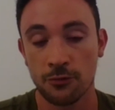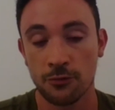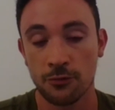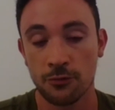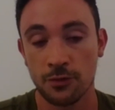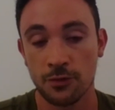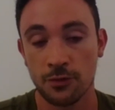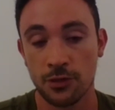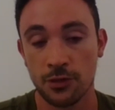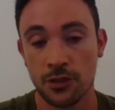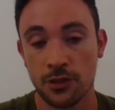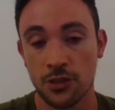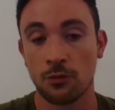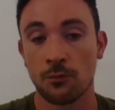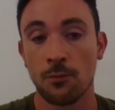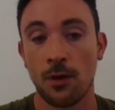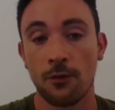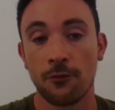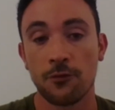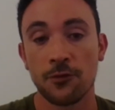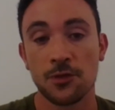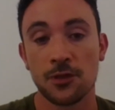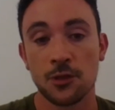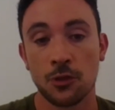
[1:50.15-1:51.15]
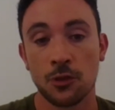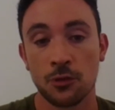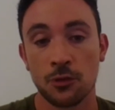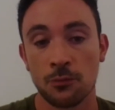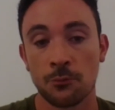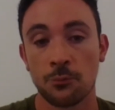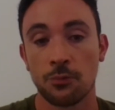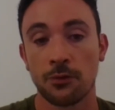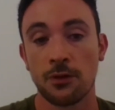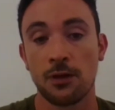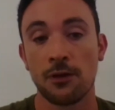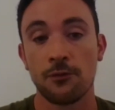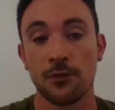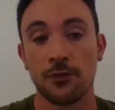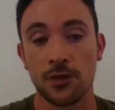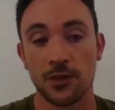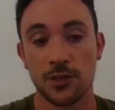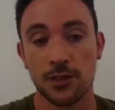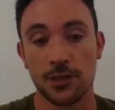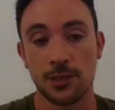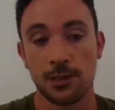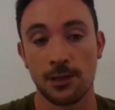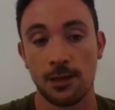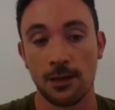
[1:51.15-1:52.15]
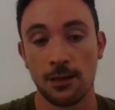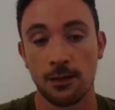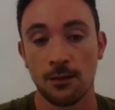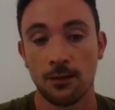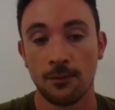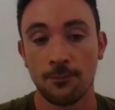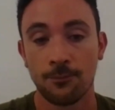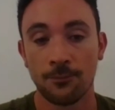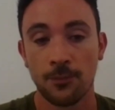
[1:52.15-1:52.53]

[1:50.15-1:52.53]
traditional methods couldn't previously.